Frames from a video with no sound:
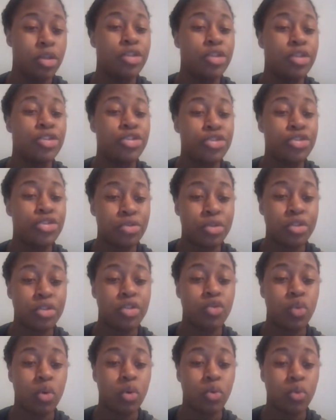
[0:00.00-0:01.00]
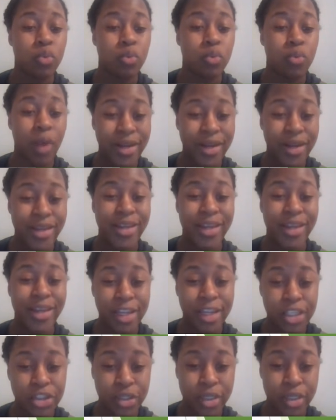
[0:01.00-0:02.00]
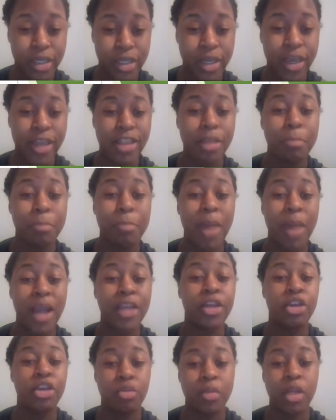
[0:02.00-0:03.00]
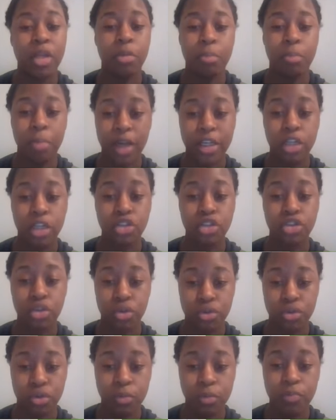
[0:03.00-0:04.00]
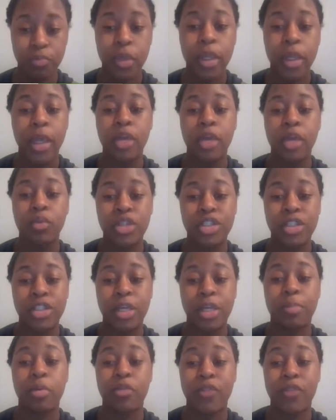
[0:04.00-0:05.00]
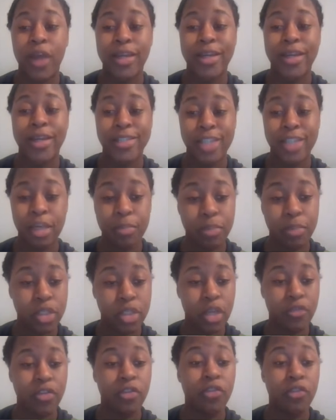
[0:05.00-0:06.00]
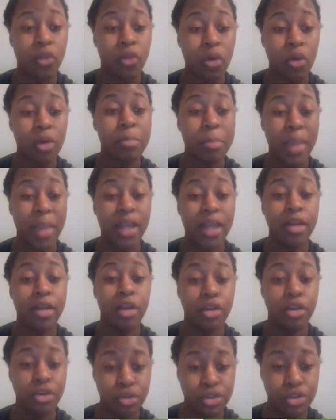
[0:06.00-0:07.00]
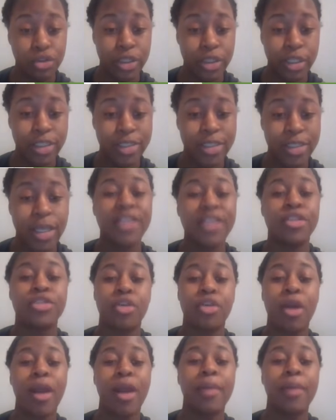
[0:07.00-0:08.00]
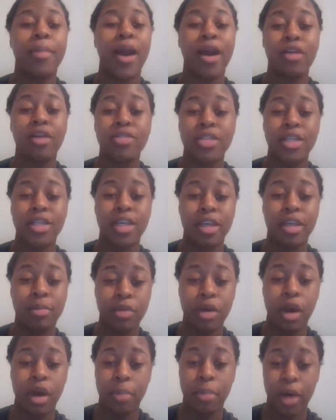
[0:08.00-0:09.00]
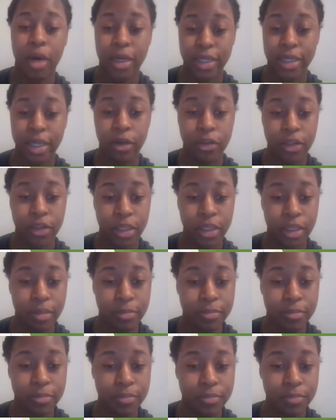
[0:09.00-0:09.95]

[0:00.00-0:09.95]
Students will write an entry in the My Human Body Journal in which they provide examples of the 4 main nutrients and describe how to keep a body healthy.